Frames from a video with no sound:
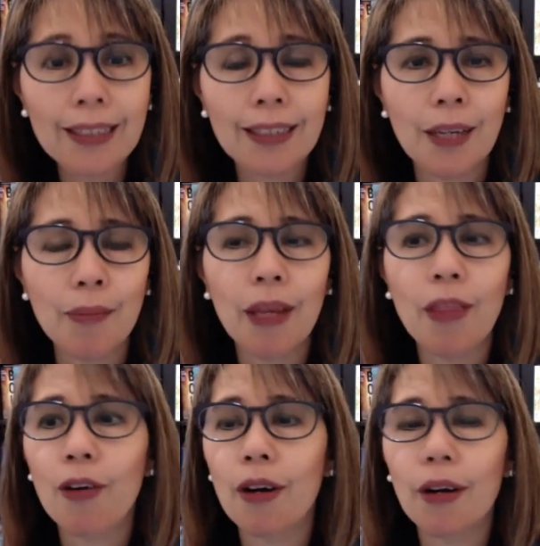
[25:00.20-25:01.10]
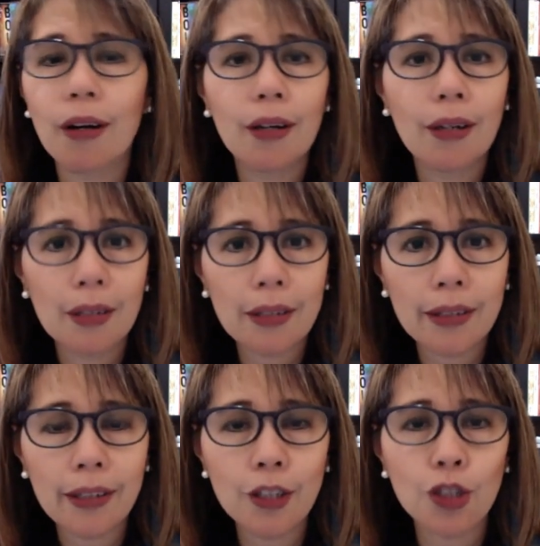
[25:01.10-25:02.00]
to them and there are
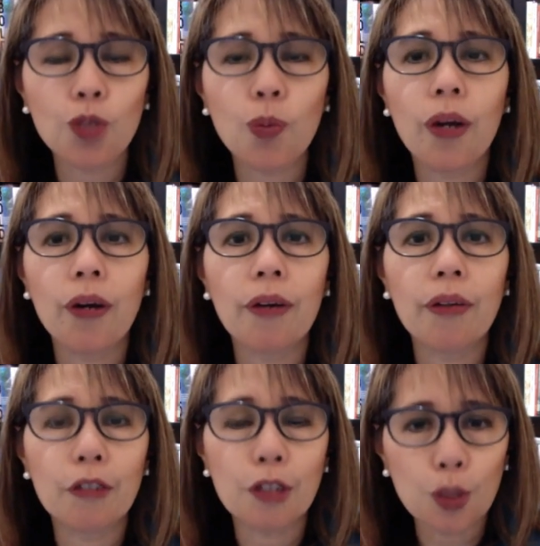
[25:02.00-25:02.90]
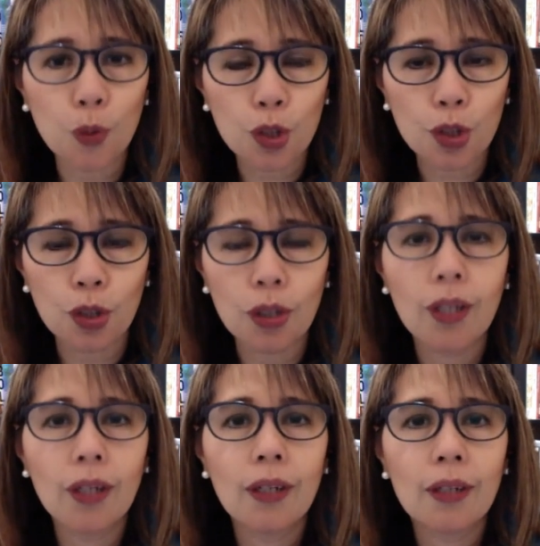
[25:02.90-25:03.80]
occasions where there's social
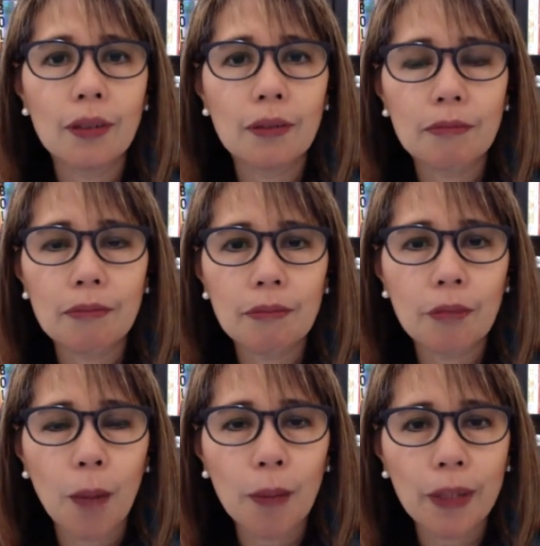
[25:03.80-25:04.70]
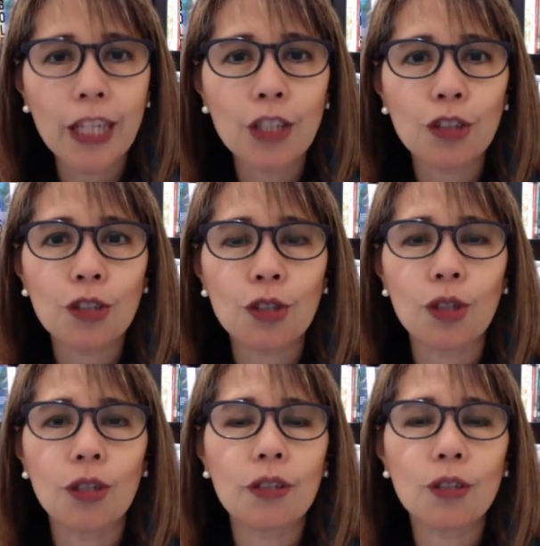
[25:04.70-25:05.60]
obligations
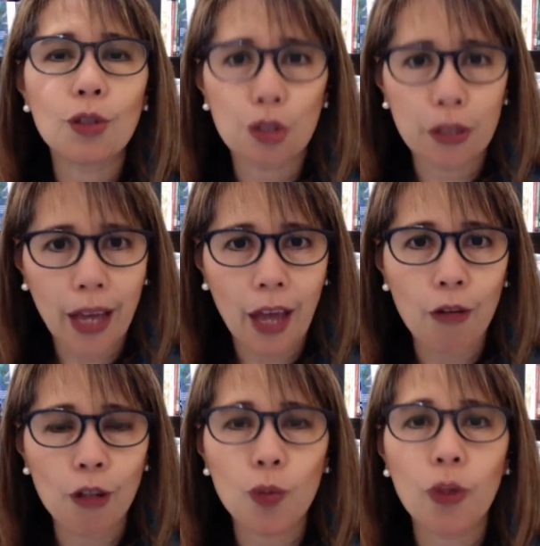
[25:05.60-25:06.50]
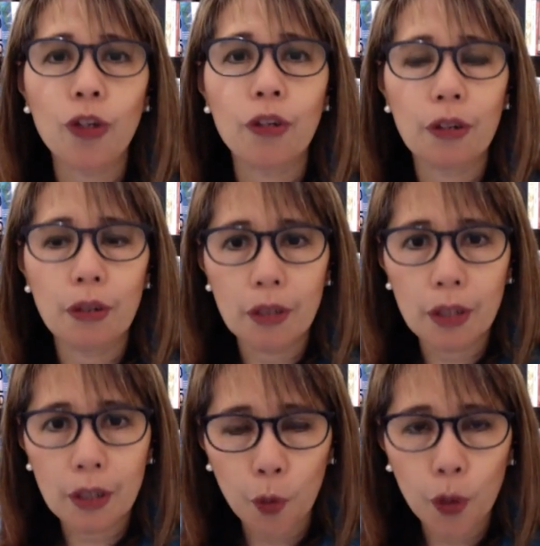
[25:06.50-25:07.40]
or social gatherings where you're
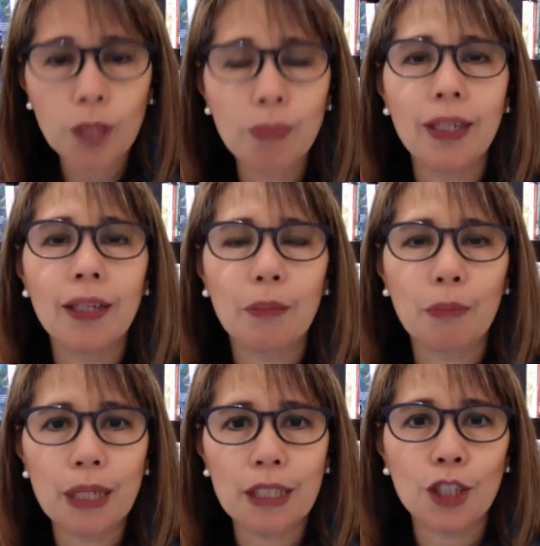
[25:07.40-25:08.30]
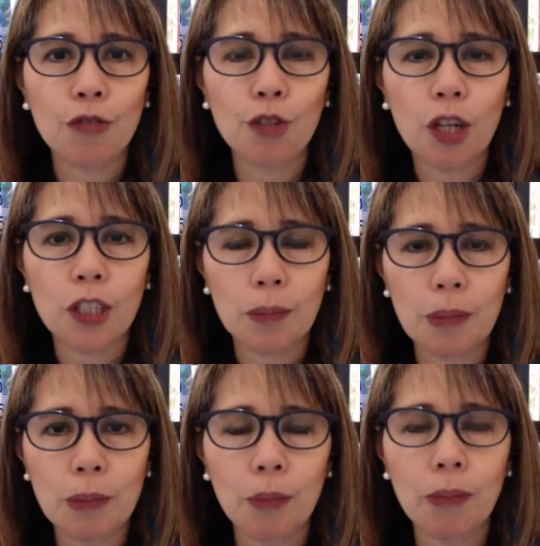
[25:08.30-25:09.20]
going to be in the presence of toxic
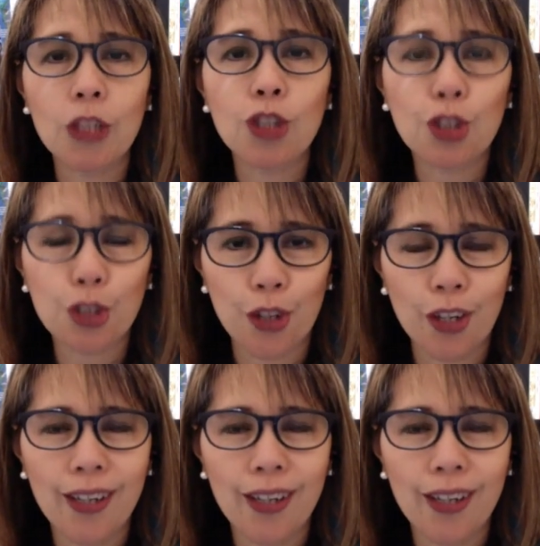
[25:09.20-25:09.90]
people, make sure